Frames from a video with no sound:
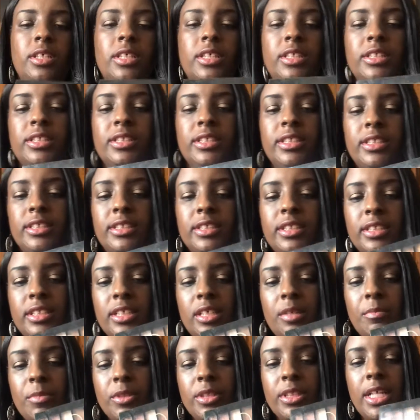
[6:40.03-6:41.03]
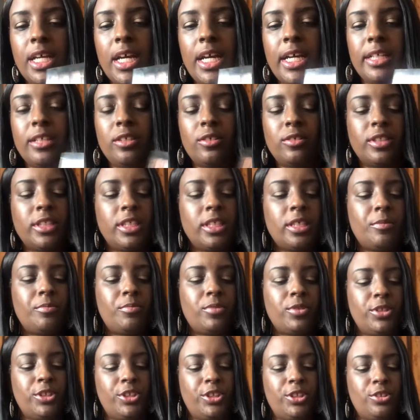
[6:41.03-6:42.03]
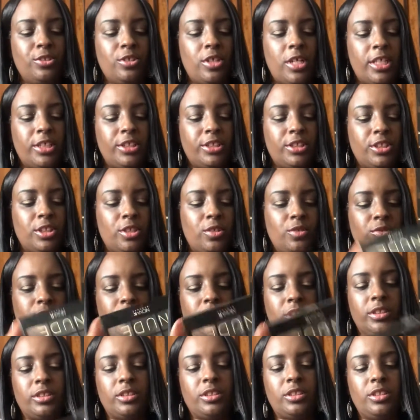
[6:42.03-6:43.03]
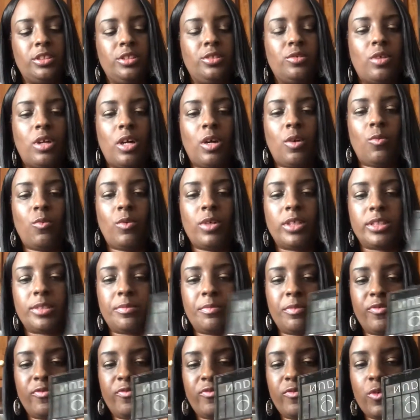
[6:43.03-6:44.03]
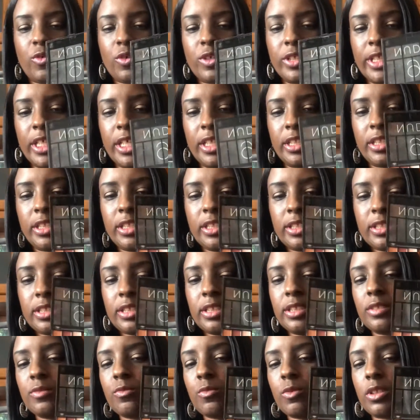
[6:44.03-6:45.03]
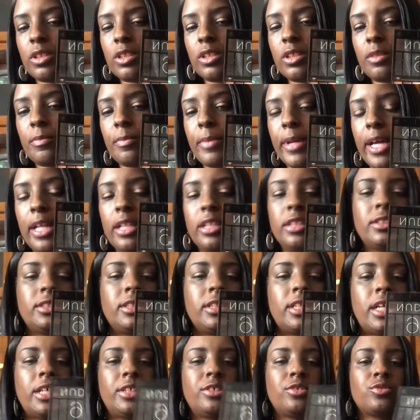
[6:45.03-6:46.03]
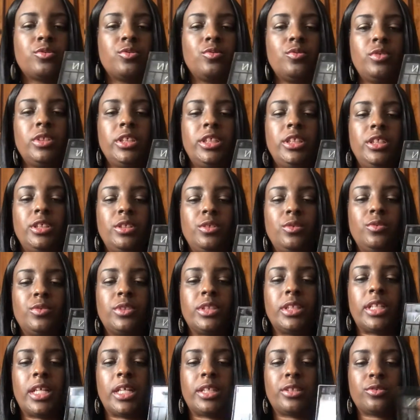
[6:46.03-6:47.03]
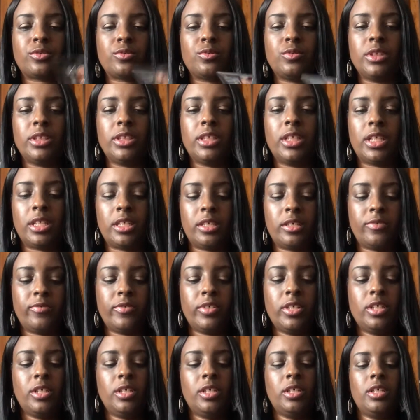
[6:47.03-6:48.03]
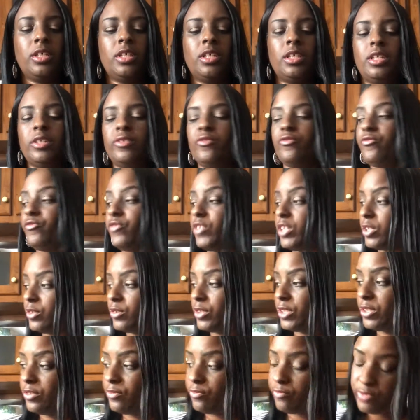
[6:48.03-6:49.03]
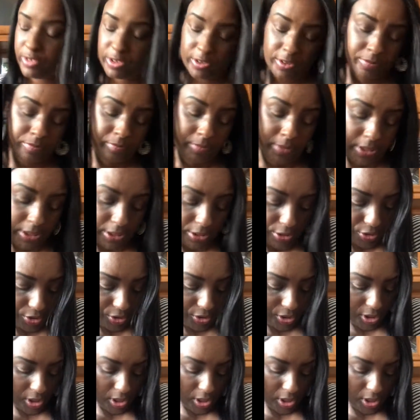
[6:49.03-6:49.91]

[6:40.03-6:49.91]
This is the number 9 on there. I'm pretty sure I showed this to you all once before. Now, this is one of the palettes that I truly use and I truly love very, very much.